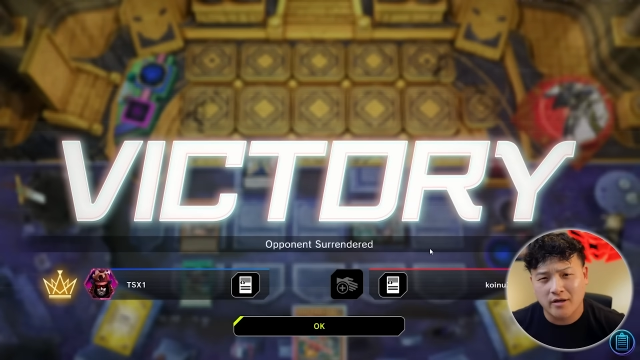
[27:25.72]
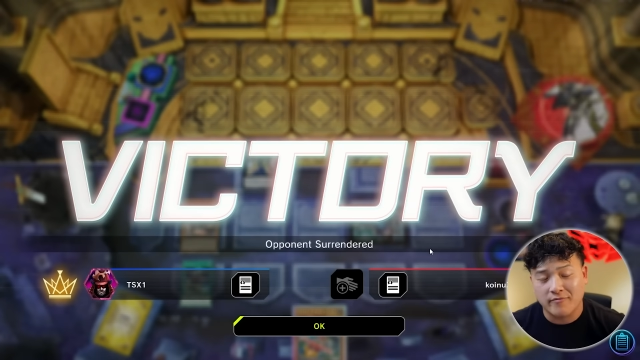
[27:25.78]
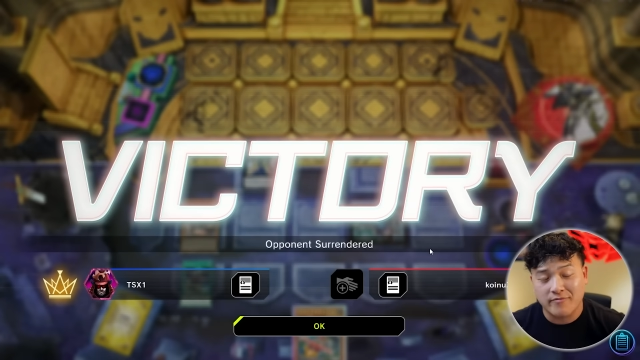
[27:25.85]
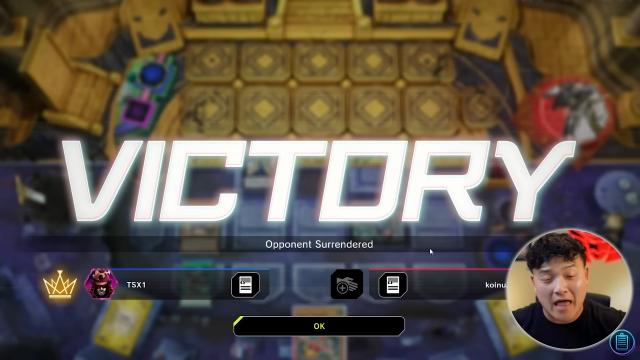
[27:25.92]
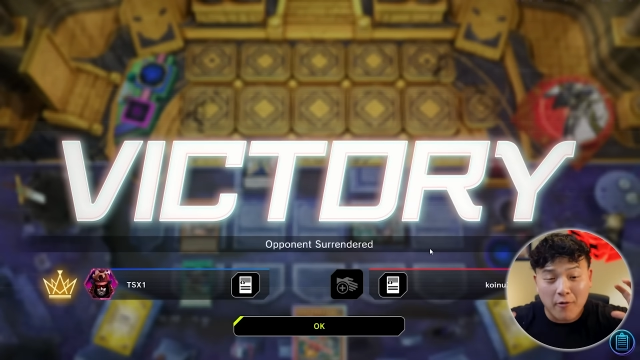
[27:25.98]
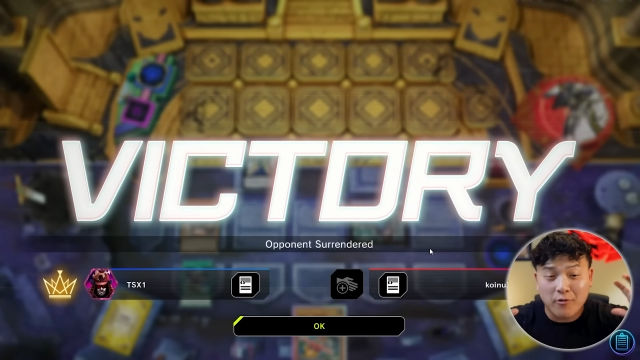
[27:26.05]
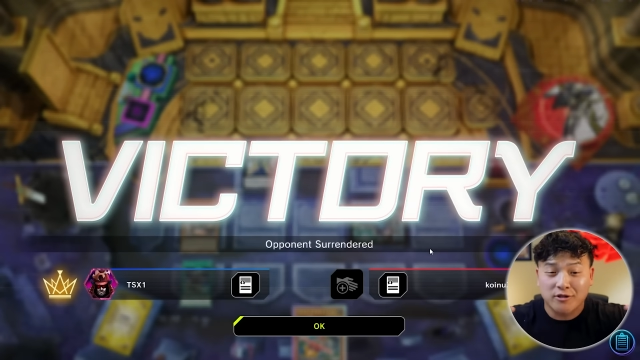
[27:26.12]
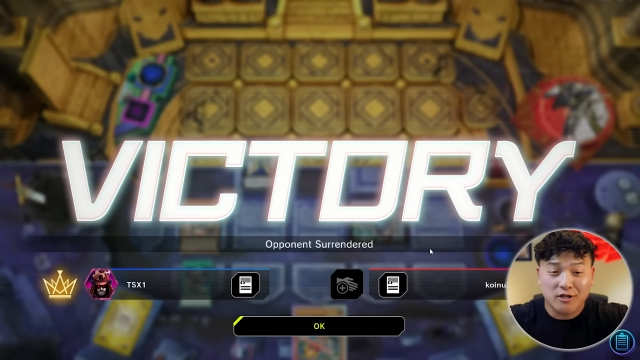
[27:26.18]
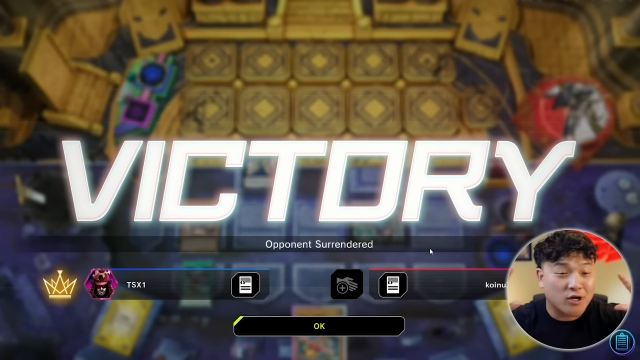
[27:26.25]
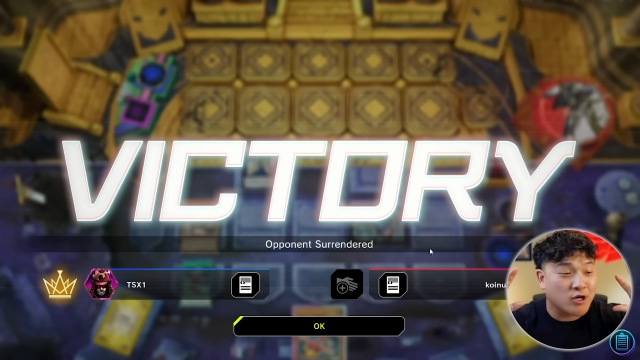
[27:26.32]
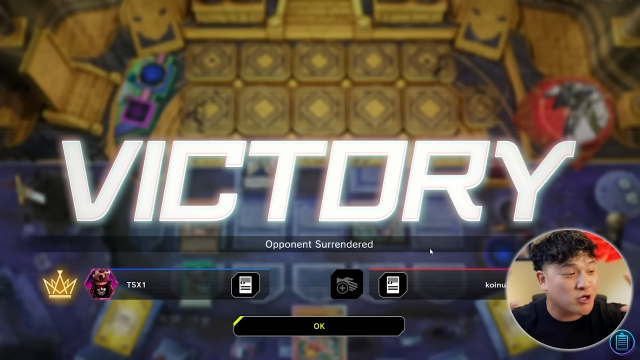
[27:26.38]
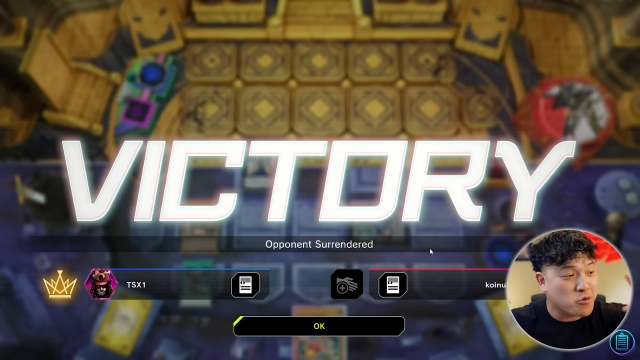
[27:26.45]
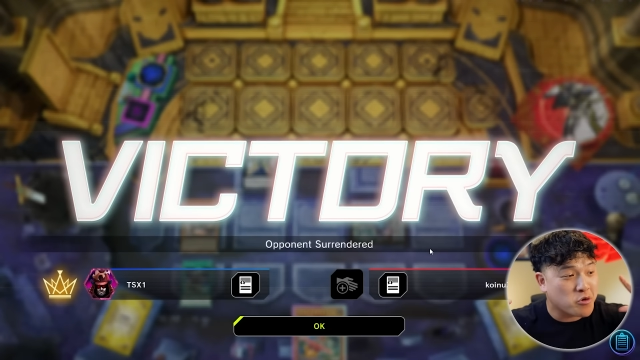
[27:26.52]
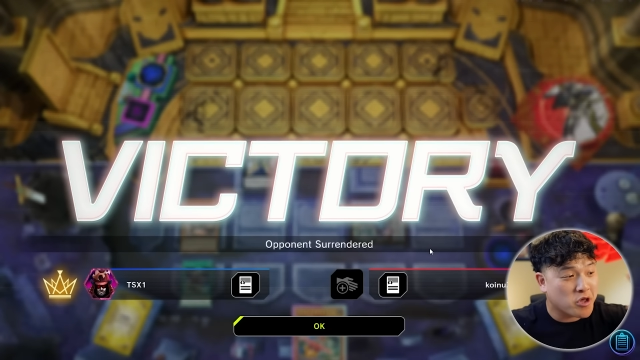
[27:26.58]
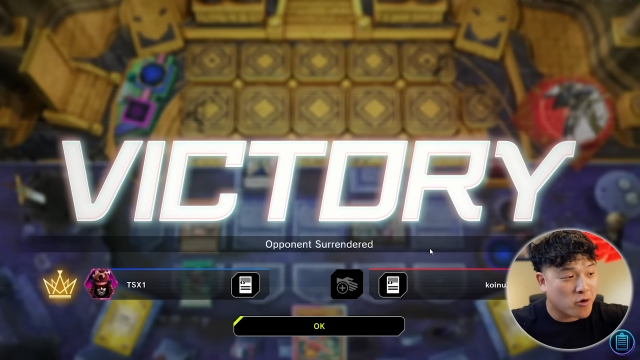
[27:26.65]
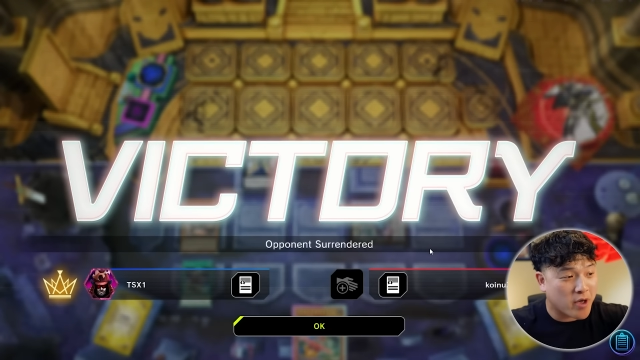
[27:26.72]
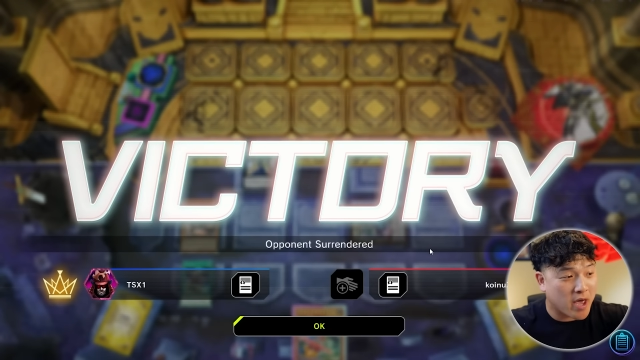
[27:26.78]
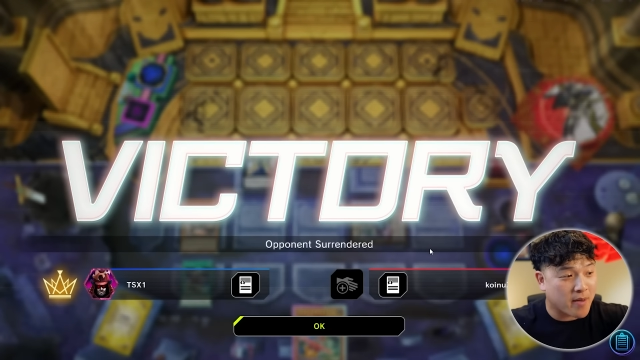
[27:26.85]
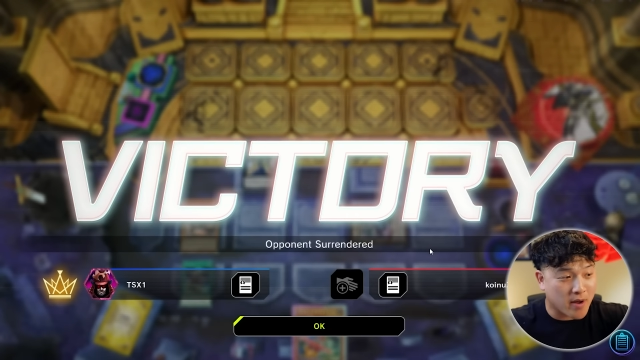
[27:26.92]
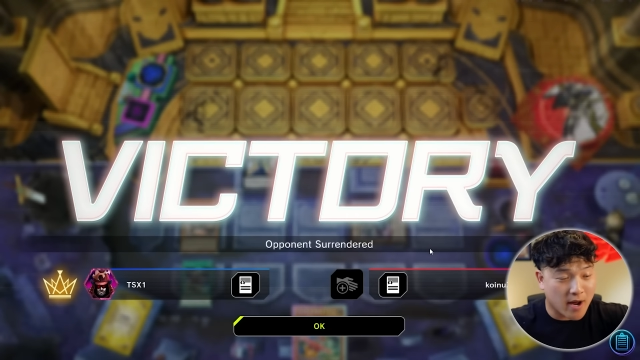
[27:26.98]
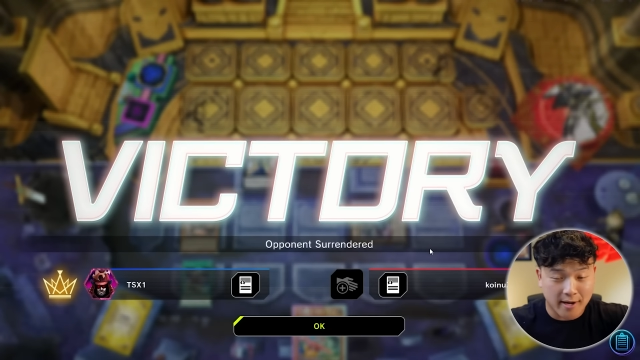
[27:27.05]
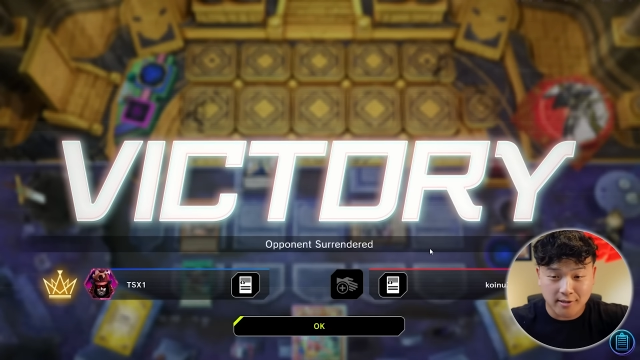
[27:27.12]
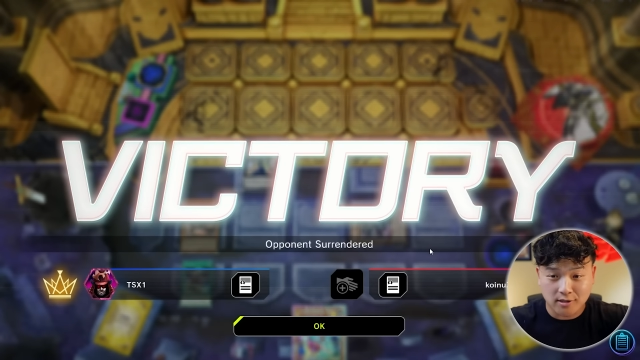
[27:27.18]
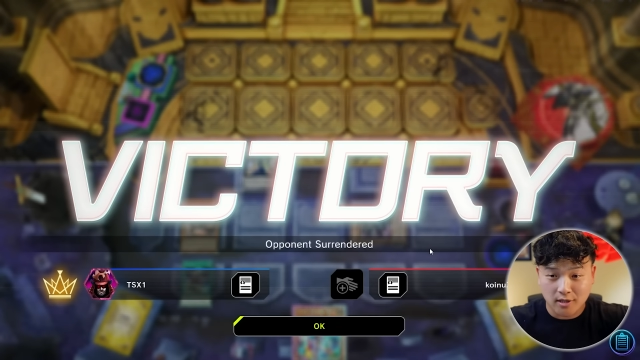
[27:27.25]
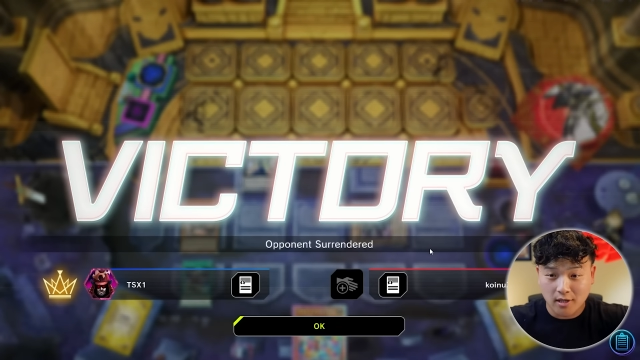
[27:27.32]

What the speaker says: That was a good Yu-Gi-Oh game, guys.